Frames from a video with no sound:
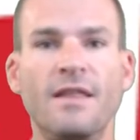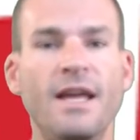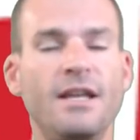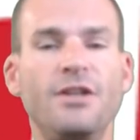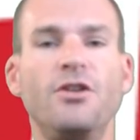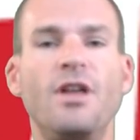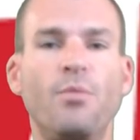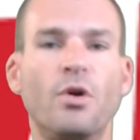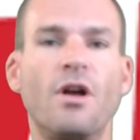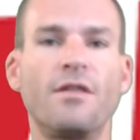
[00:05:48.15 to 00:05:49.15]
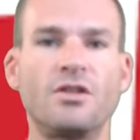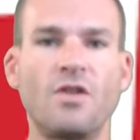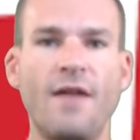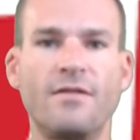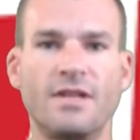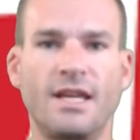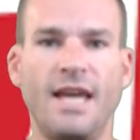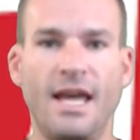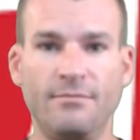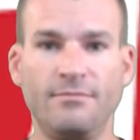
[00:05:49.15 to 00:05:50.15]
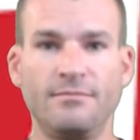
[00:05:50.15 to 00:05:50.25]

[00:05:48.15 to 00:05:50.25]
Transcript: They didn't do. They put it on the drivers again.